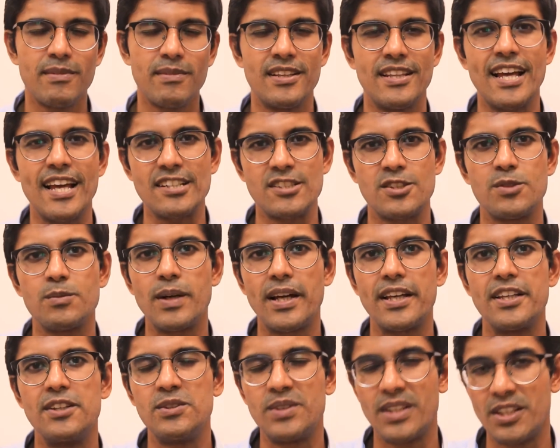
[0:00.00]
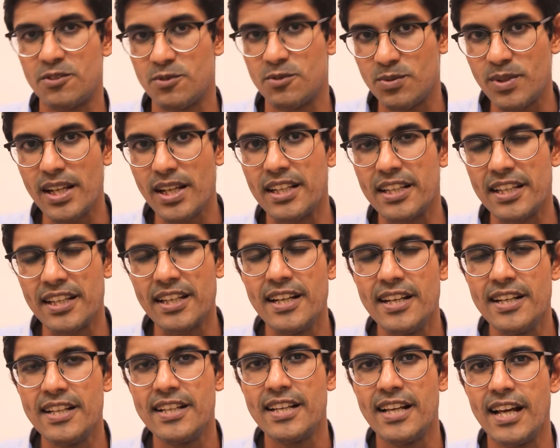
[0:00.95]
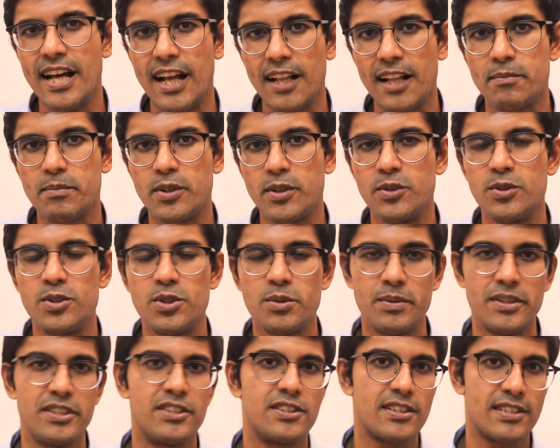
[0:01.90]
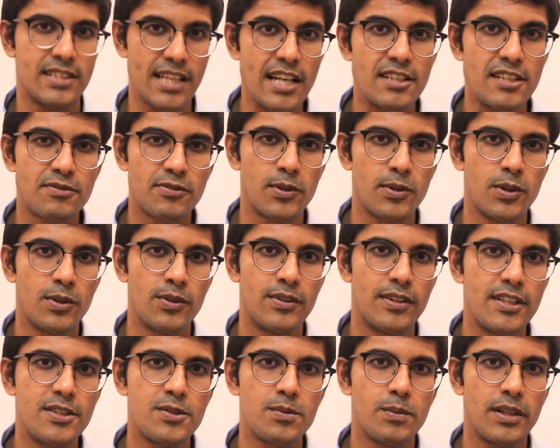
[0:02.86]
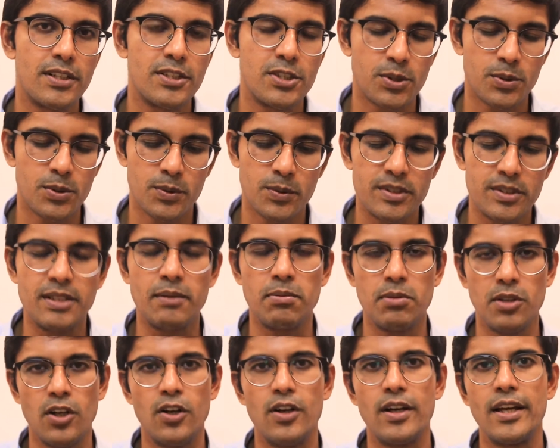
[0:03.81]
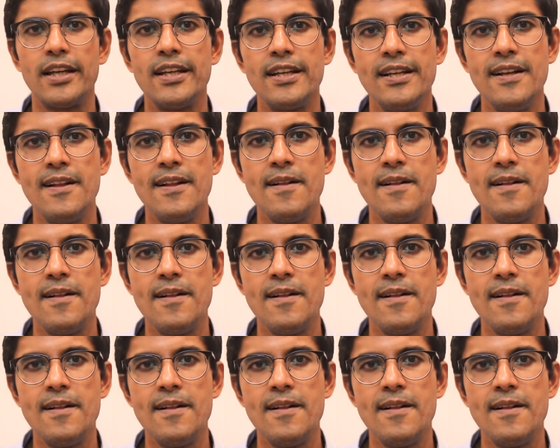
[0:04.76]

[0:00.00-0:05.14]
And that's the way you can really help you to be successful on this one, to deploy